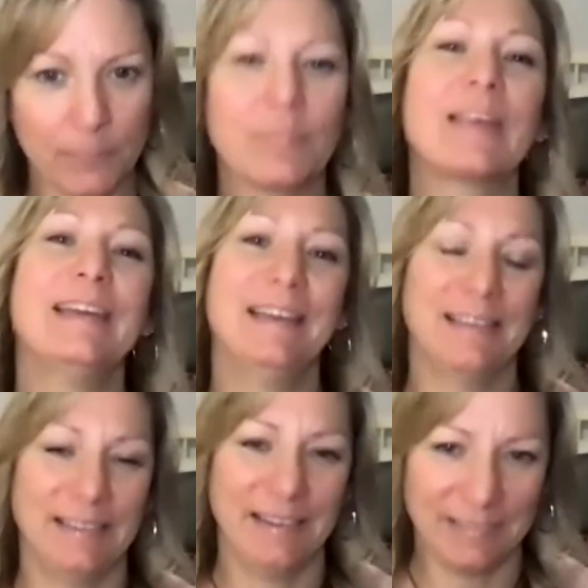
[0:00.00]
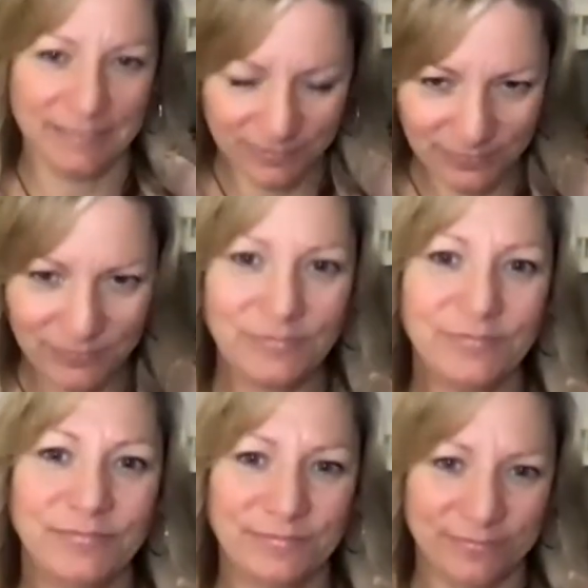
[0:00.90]

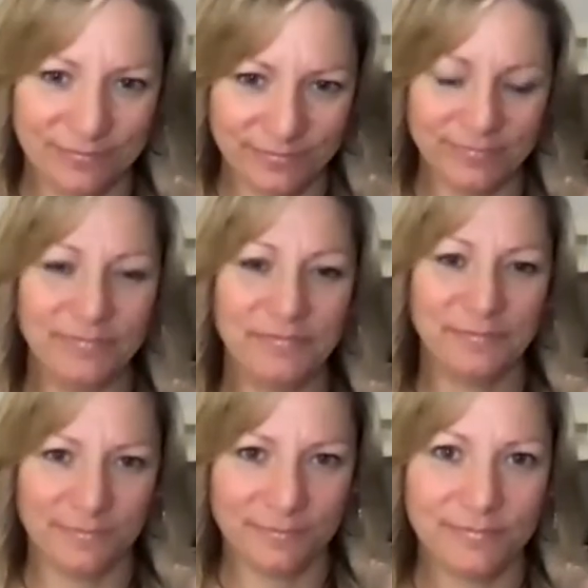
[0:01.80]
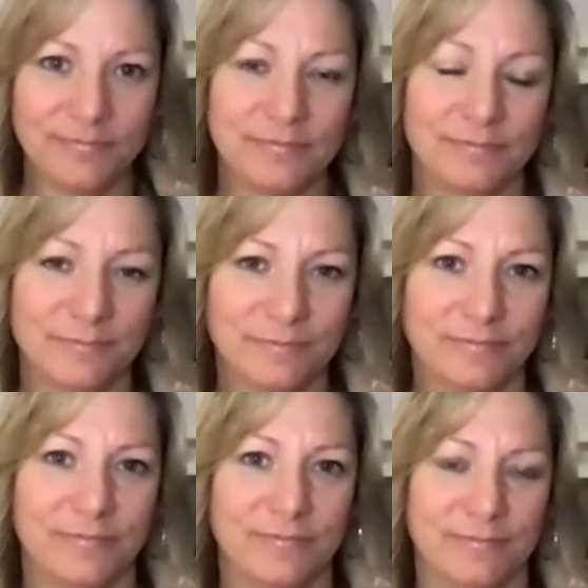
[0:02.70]

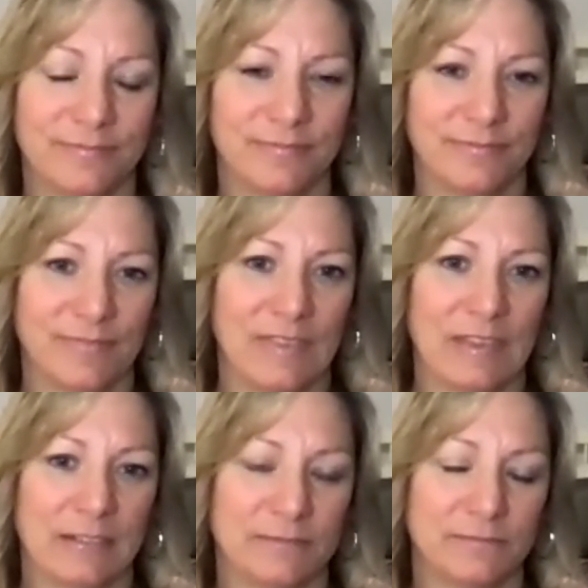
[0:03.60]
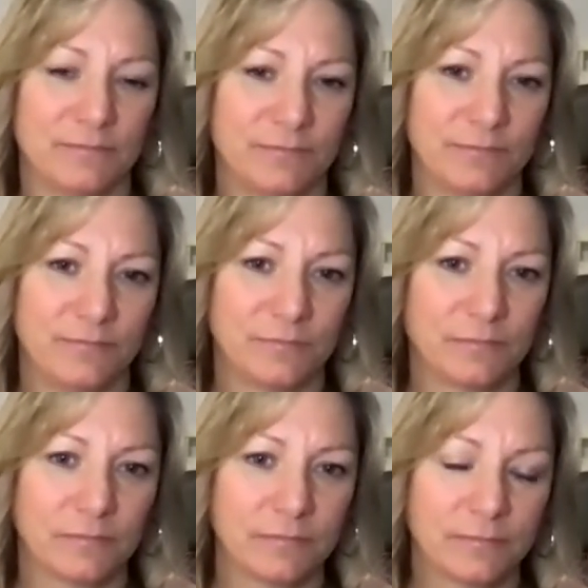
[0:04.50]

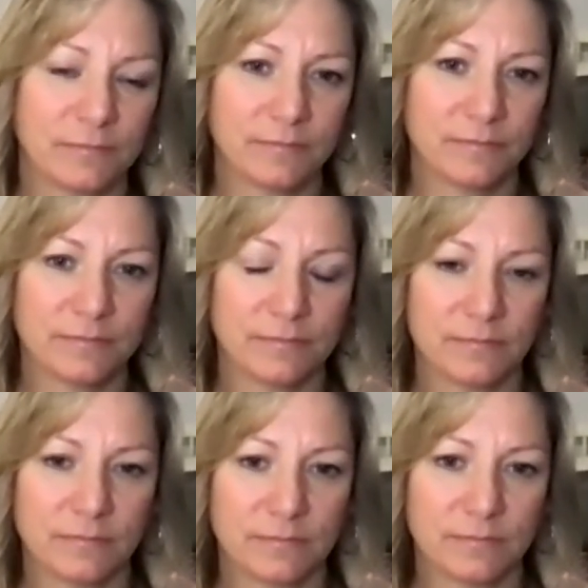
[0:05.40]
This person isn't speaking.